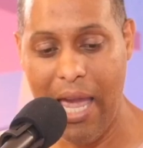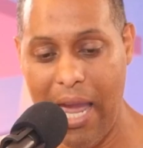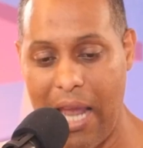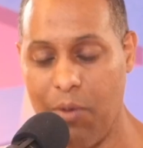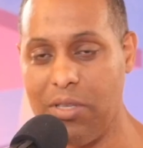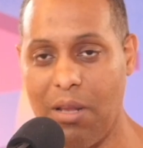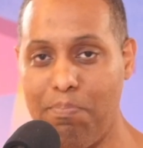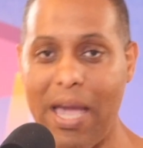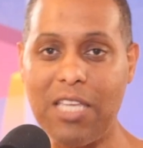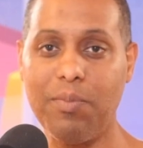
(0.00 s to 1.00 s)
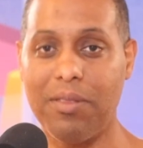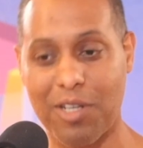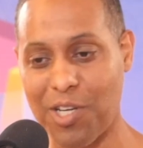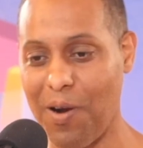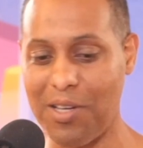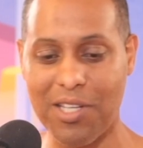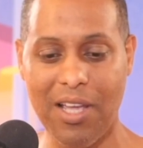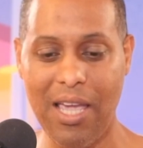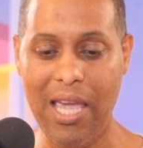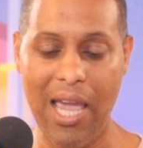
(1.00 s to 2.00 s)
And it was in the basement of the church.
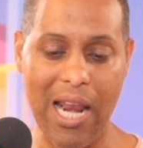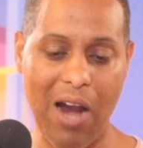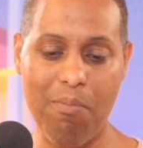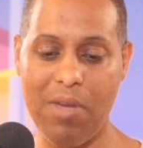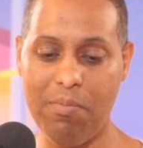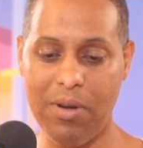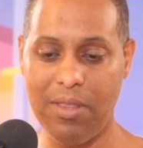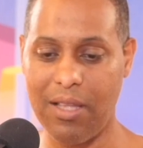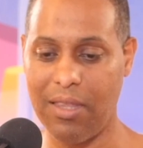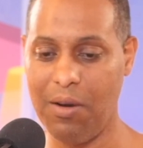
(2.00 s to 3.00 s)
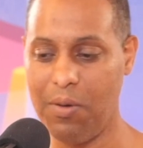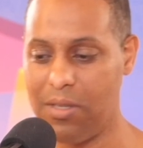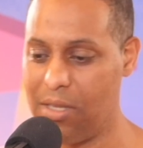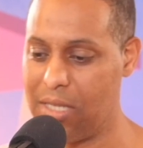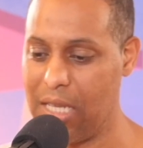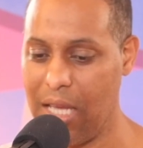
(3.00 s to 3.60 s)
And I remember that there was this.